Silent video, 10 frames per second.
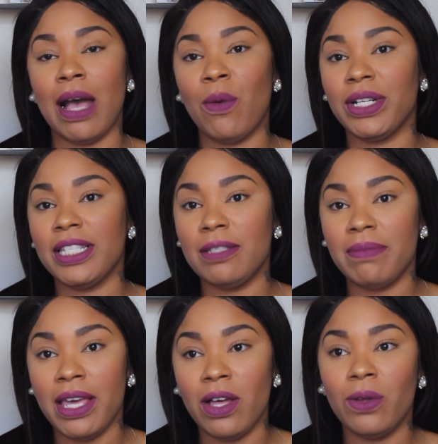I want to
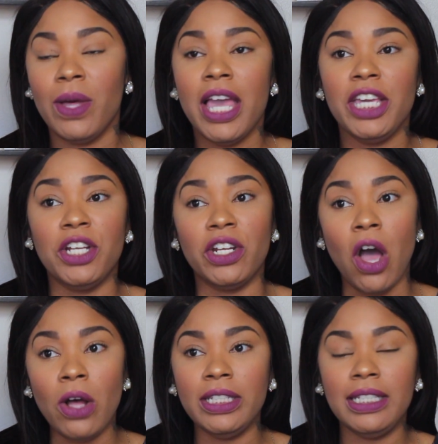smell, you know,
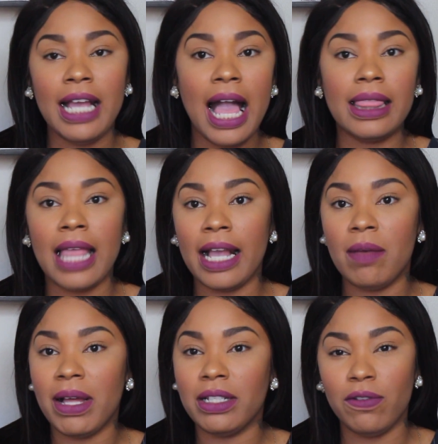the only thing I like
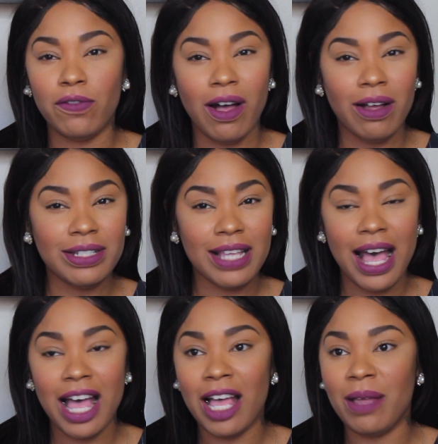about the fall
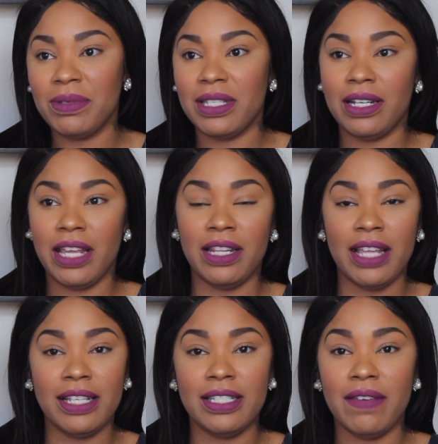times and
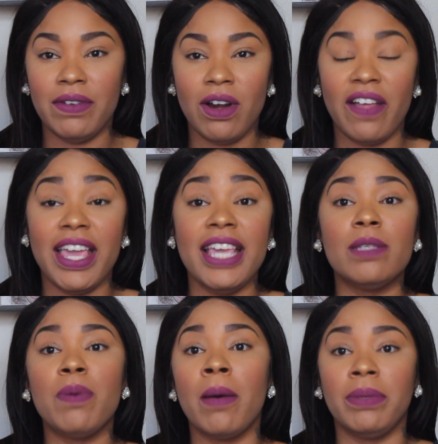Thanksgiving and all that
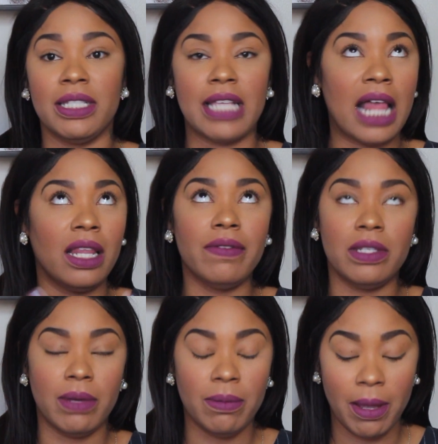is pumpkins. I love
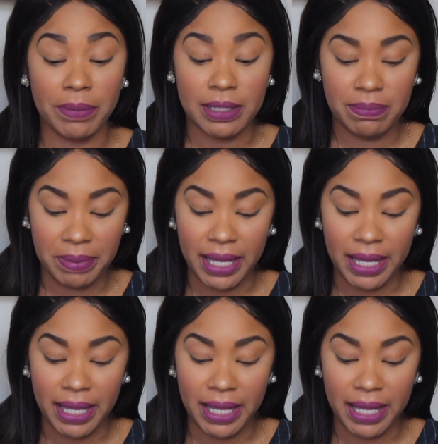to smell pumpkins.